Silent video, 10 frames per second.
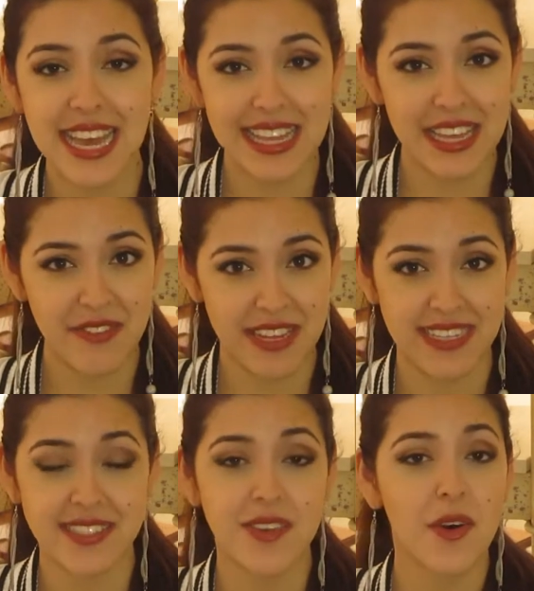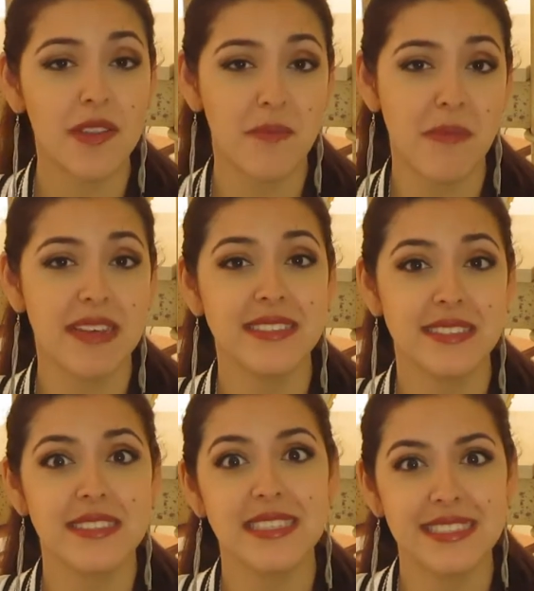I live in, it's called,
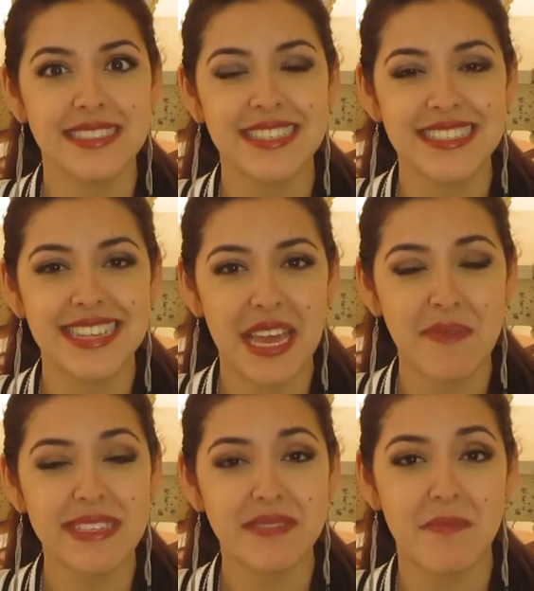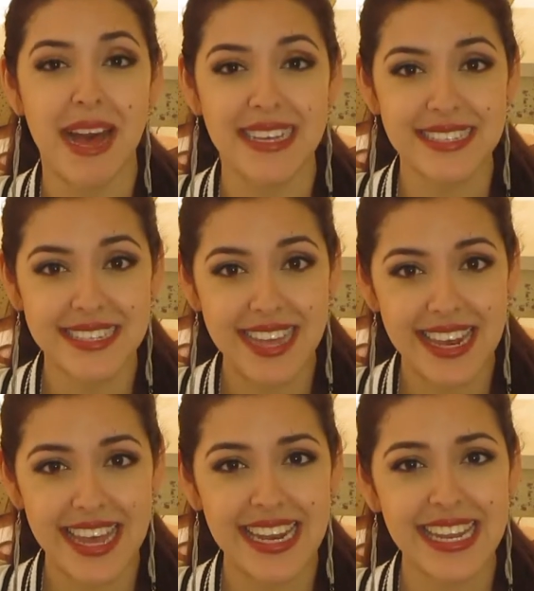it's, it's, its name is Mazatlan,
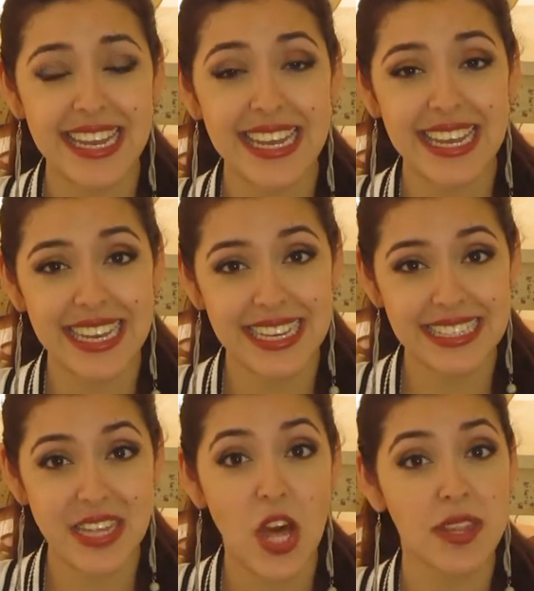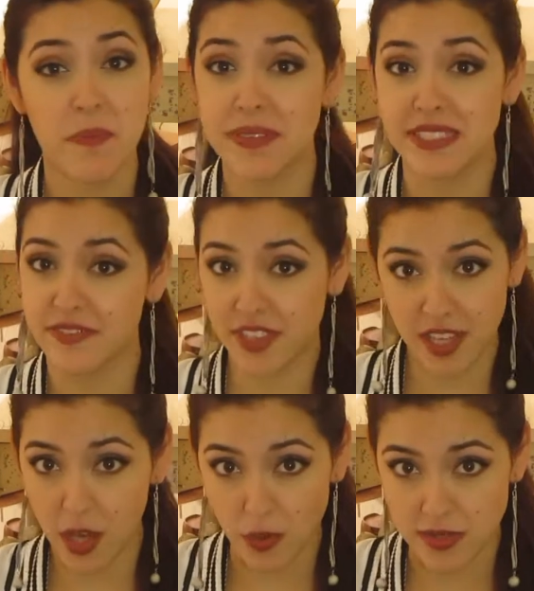and it is on the Pacific
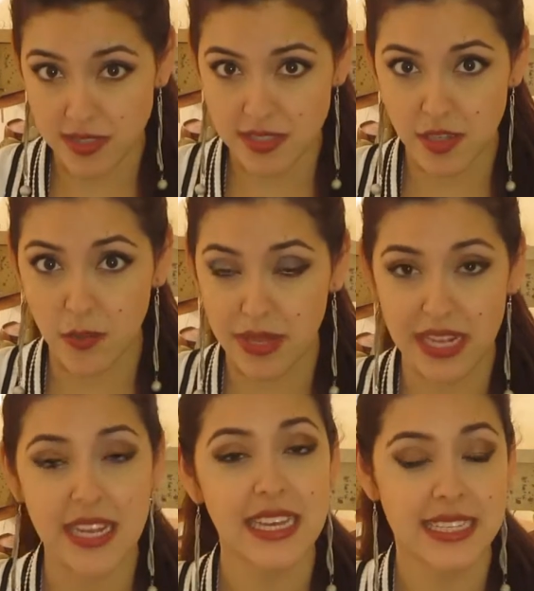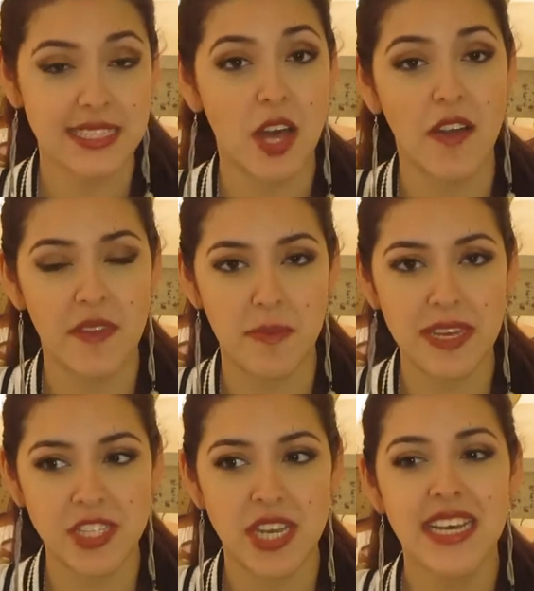coast. I mean, it's on the
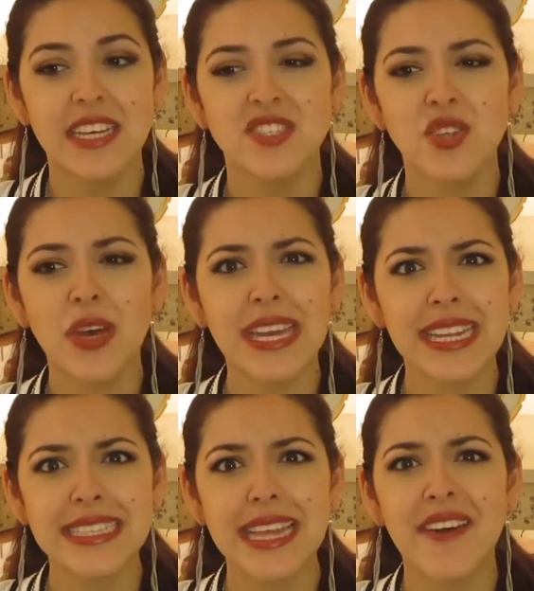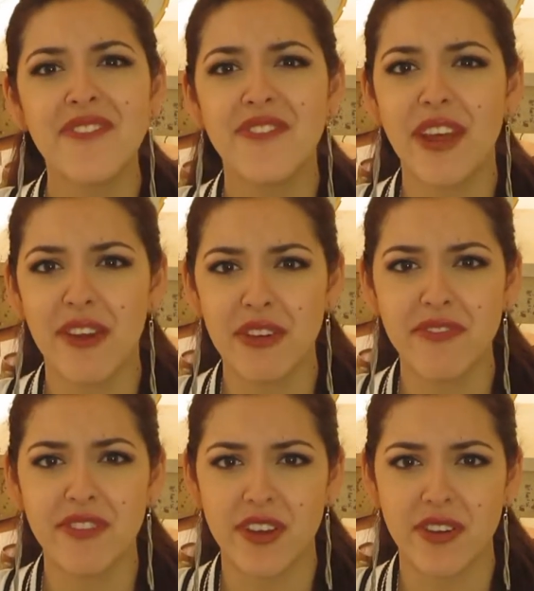beach. So it is a
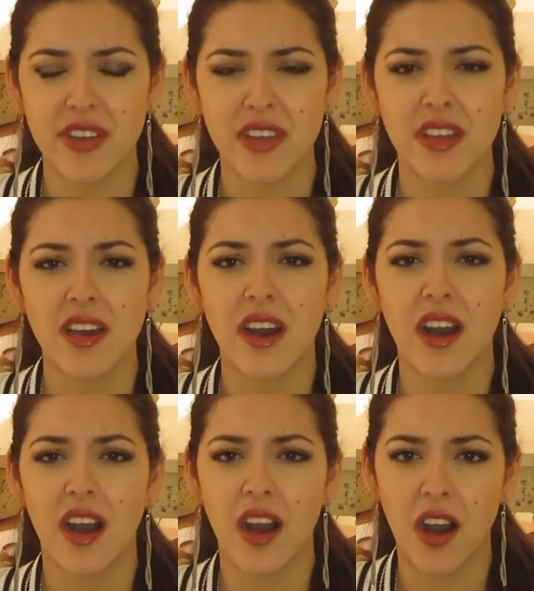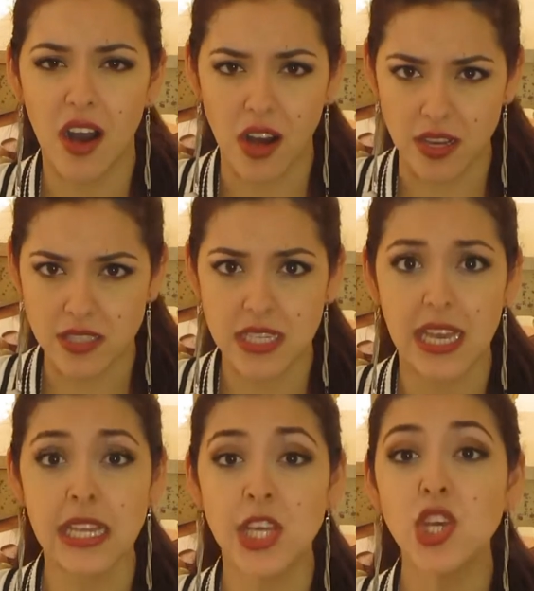very, very hot
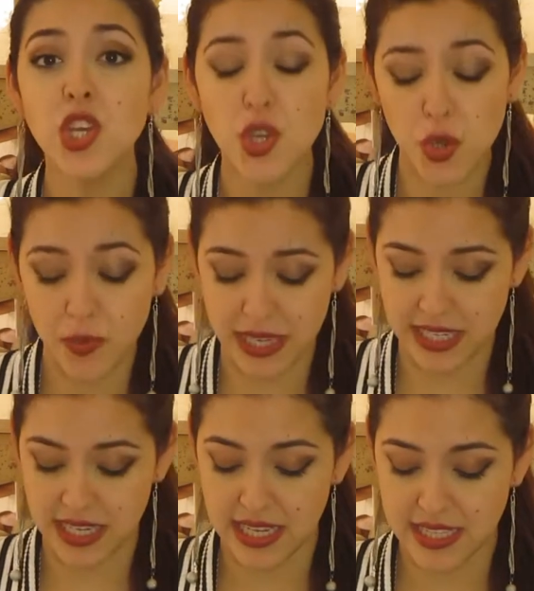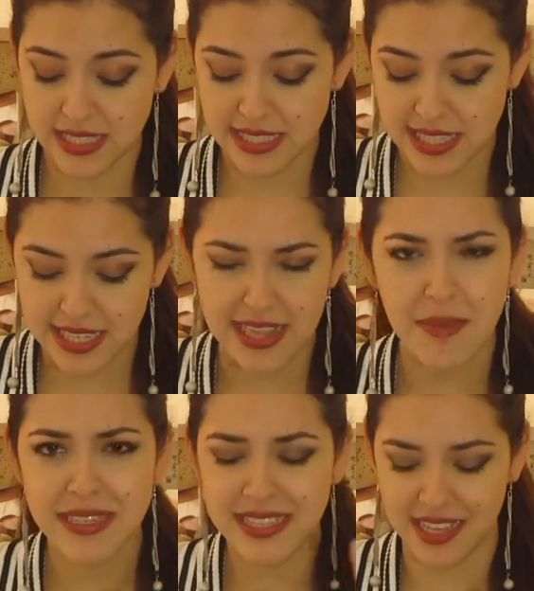and humid city.
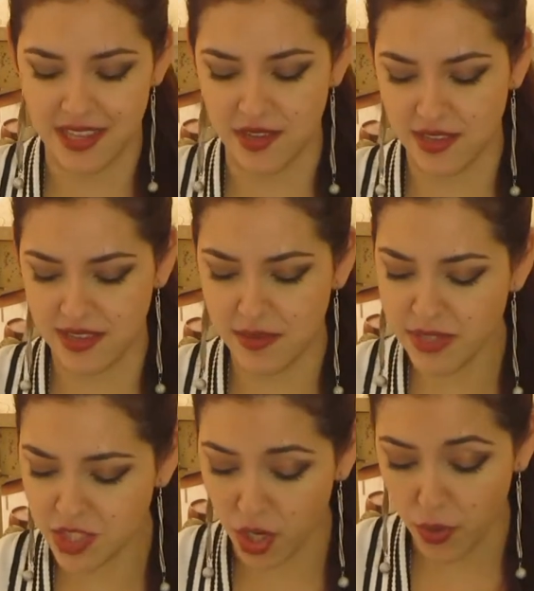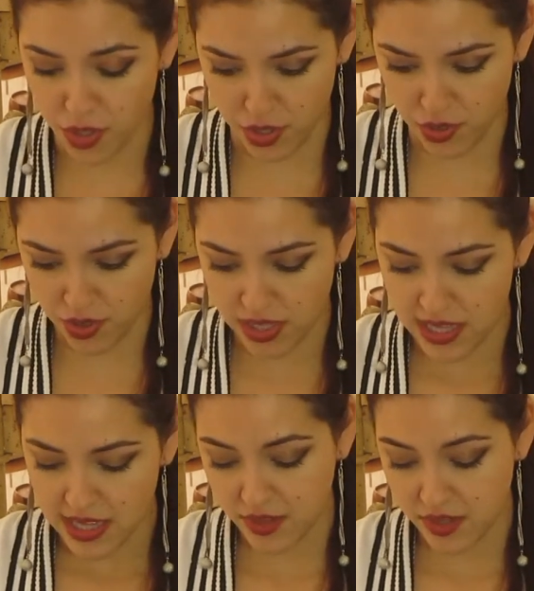Let me tell you, let me show you.
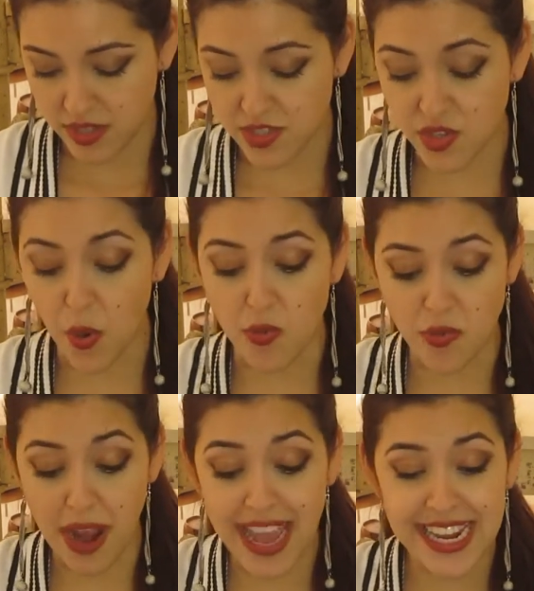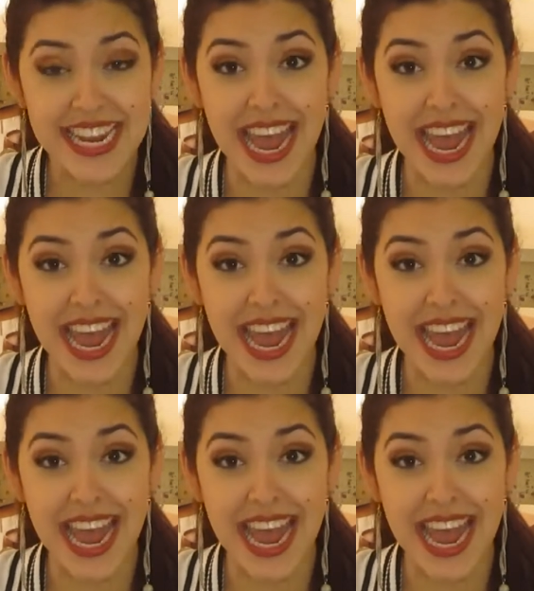So right